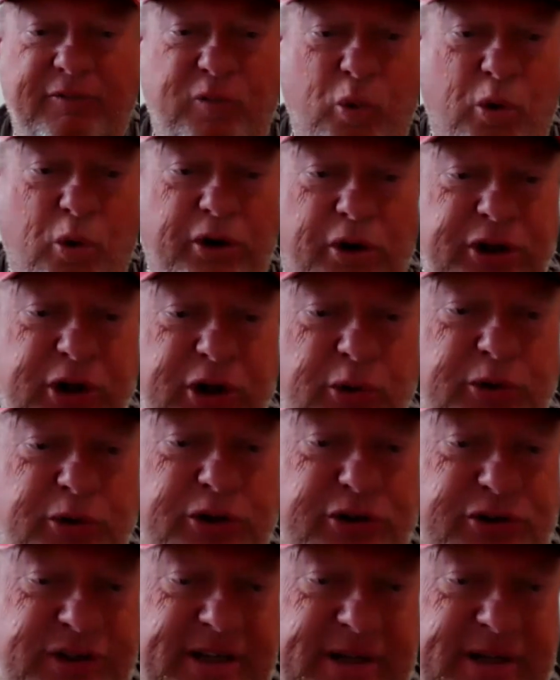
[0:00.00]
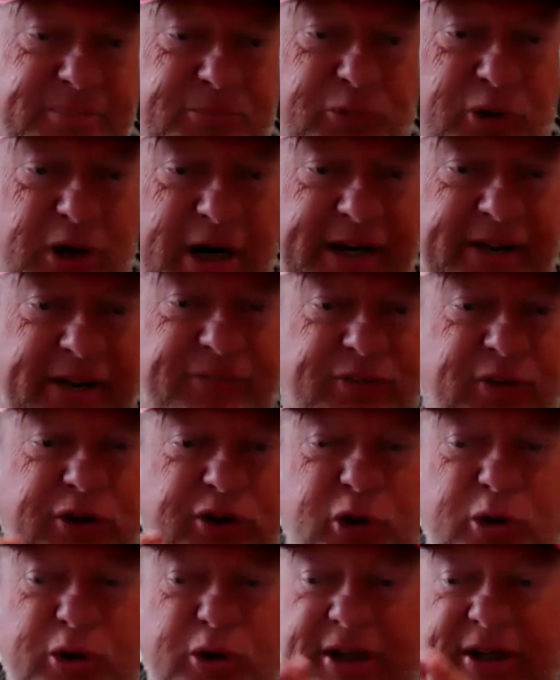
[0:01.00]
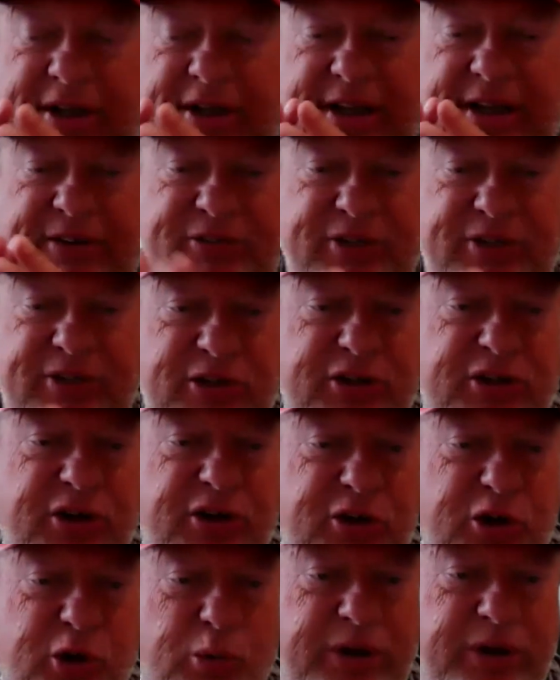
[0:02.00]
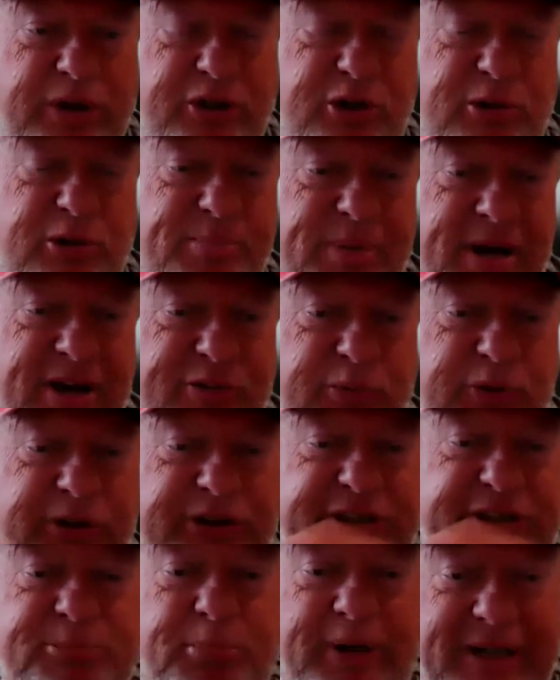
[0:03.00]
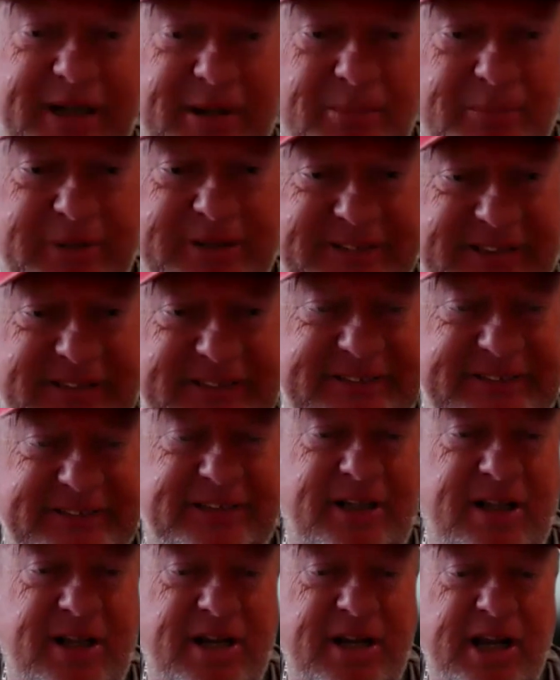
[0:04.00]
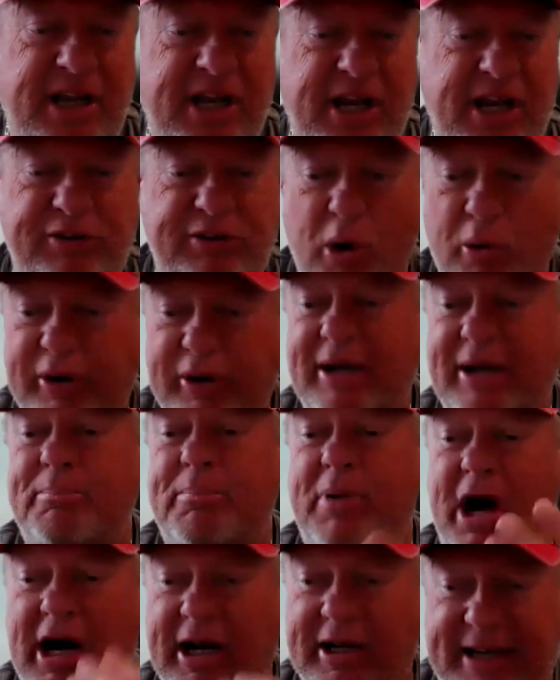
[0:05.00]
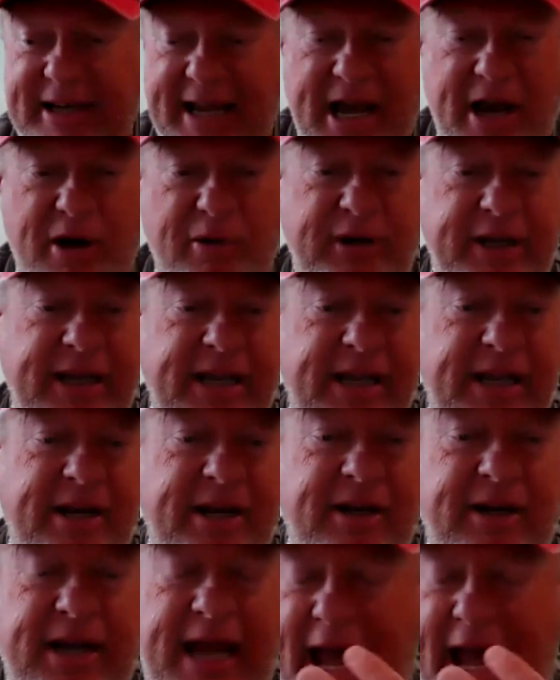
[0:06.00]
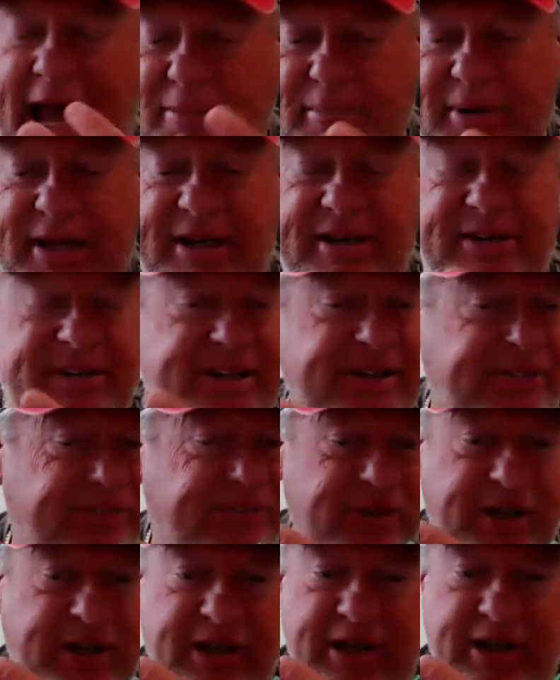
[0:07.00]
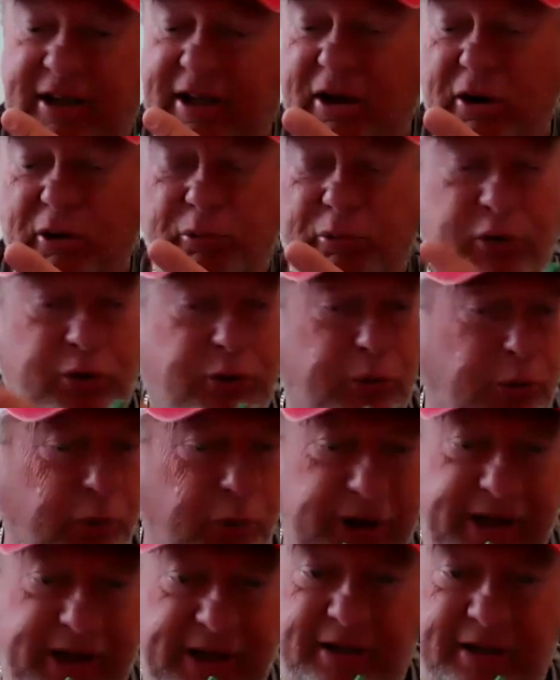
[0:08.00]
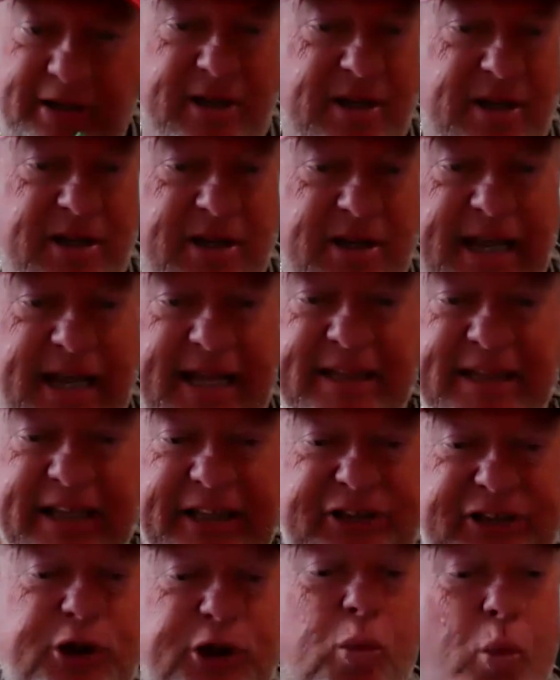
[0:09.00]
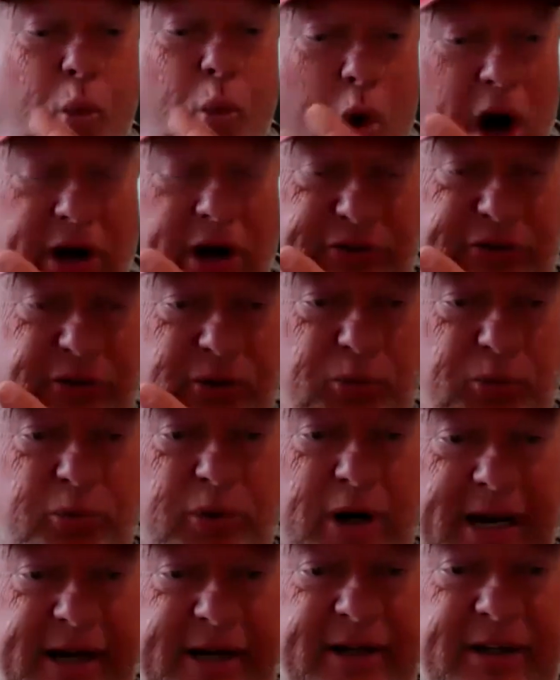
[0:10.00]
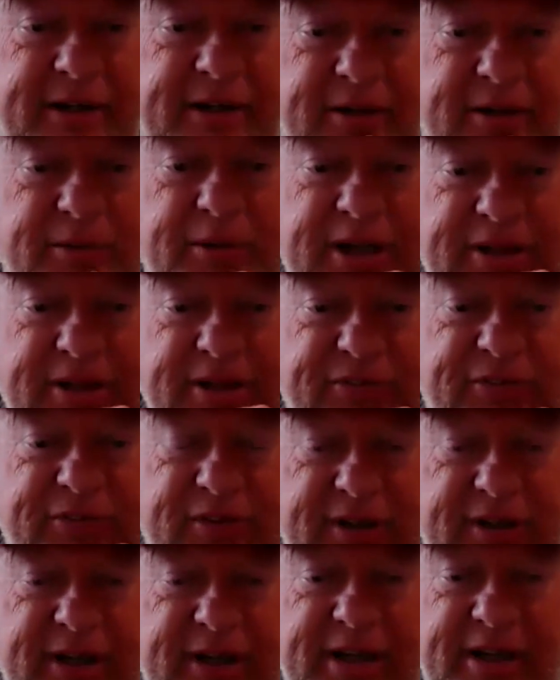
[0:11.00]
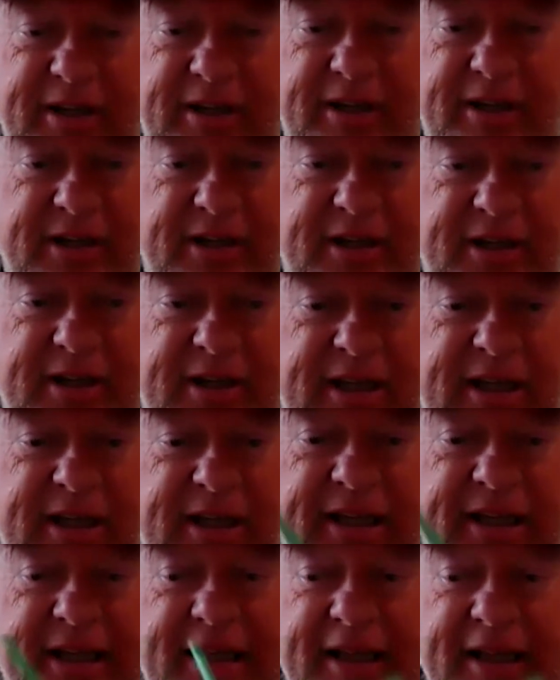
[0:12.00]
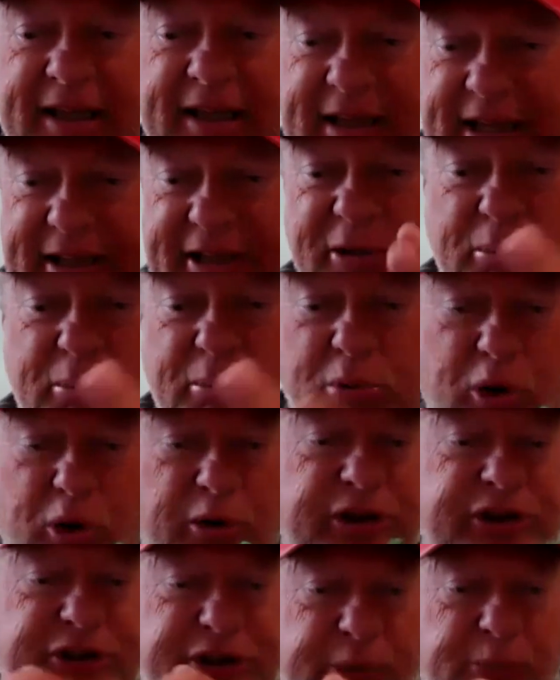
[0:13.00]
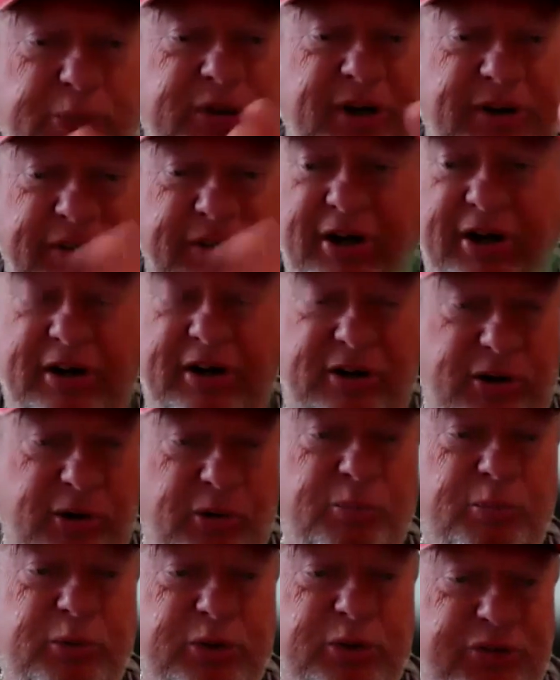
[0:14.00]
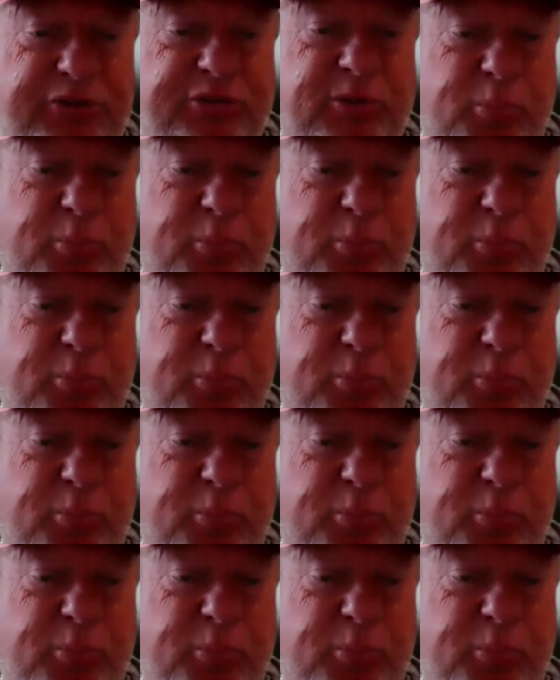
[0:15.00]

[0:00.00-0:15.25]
for you and your team, right? So you can continue to do what you do best, which is bring in business, and don't get bogged down in admin, TC, recruiting, unless you want to, right? It's Let your brokerage do what they're there to do, which is